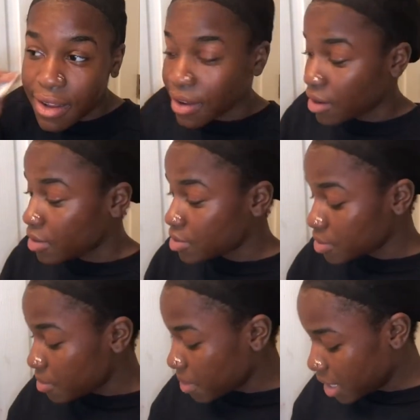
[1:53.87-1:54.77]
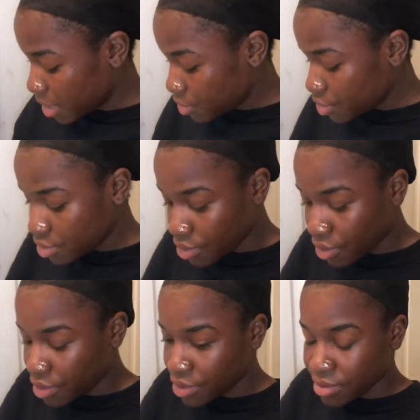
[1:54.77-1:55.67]
Also, my edges
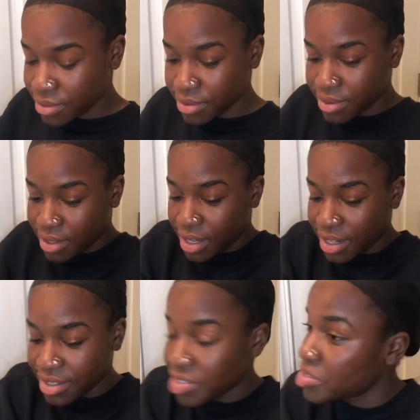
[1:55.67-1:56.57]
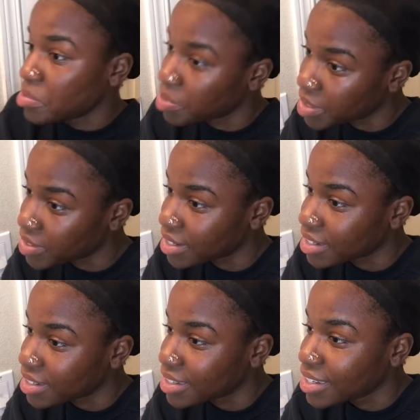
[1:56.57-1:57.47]
aren't like
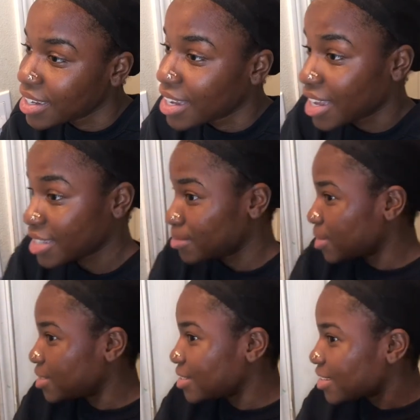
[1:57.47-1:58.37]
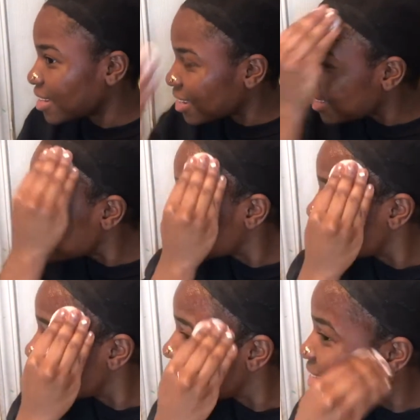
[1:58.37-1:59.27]
disappearing as much as I thought they
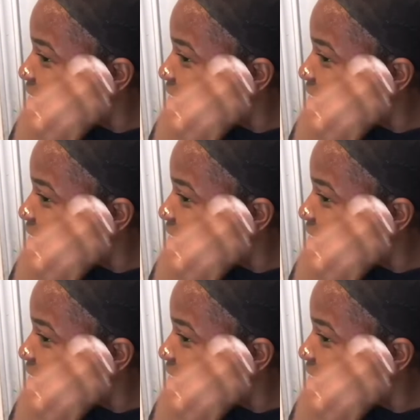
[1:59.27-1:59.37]
would.